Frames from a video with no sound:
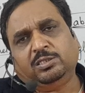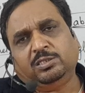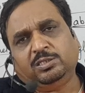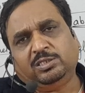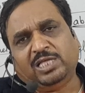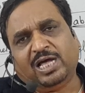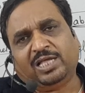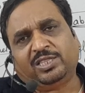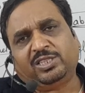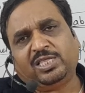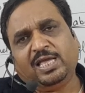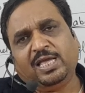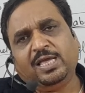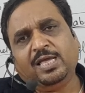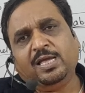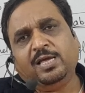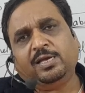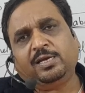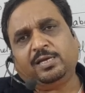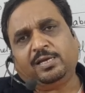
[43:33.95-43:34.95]

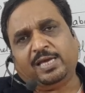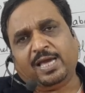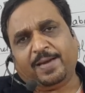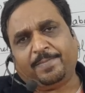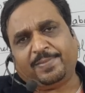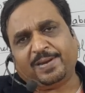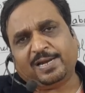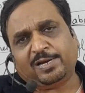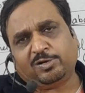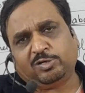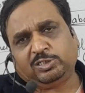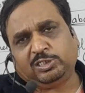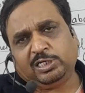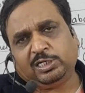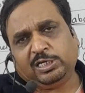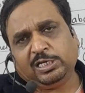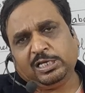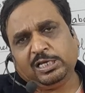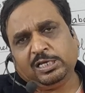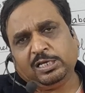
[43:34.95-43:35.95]
Dante Gabriel
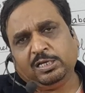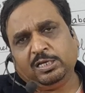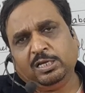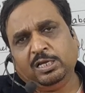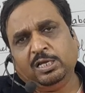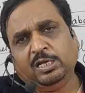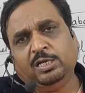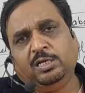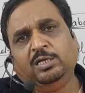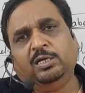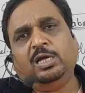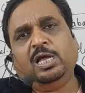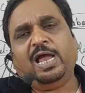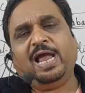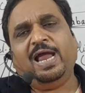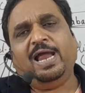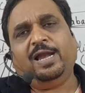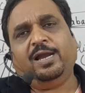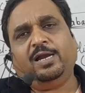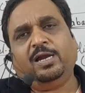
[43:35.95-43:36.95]
Rossetti,
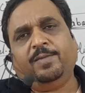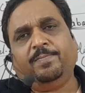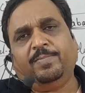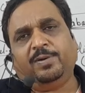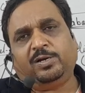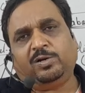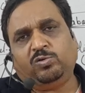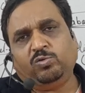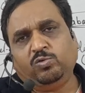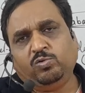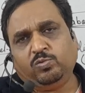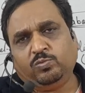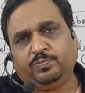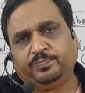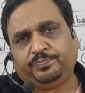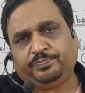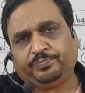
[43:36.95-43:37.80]
and number 2